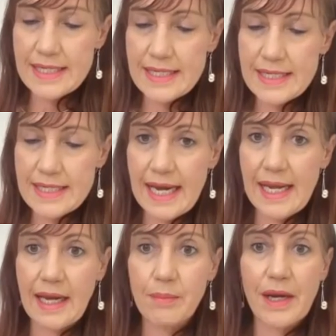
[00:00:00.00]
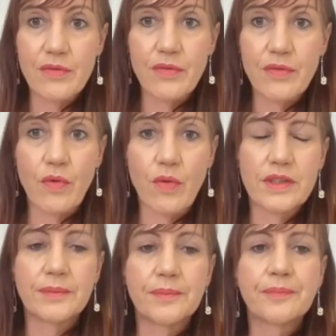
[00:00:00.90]
ride-hailing platforms.
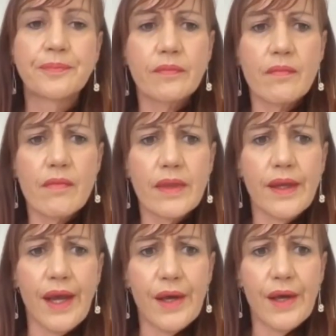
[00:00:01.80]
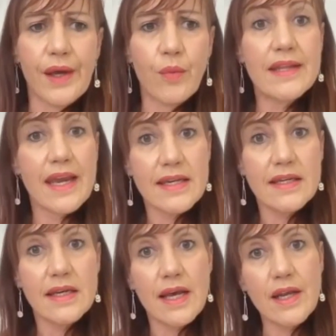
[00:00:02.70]
We
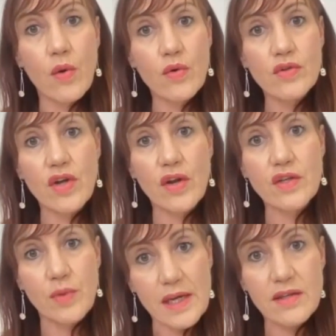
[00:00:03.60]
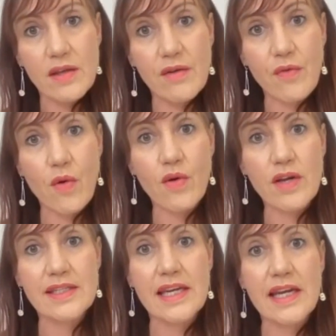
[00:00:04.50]
then launched on the 23rd of
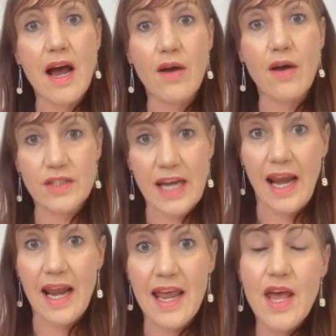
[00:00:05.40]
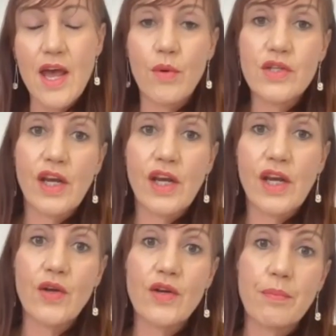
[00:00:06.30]
August in Gauteng, which
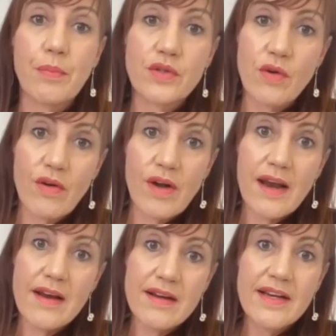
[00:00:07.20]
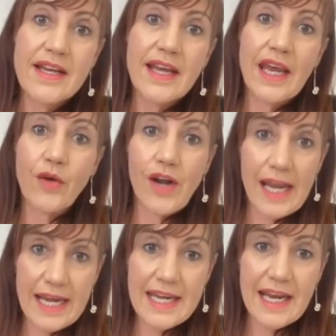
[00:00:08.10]
included Pretoria,
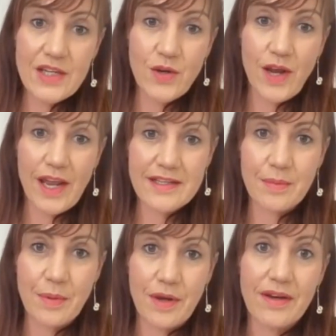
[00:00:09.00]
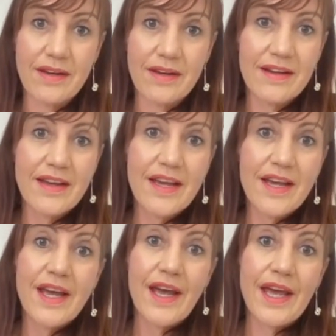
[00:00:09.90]
Ekurhuleni, and Johannesburg.
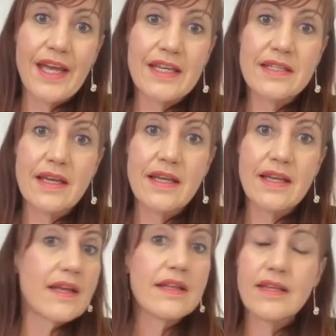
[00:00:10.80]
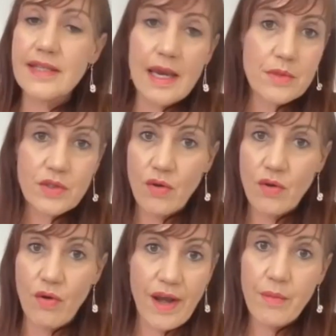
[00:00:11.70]
And the same
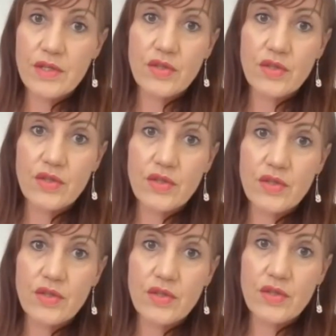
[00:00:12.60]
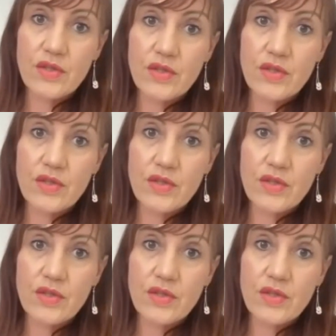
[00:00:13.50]
story. We saw a big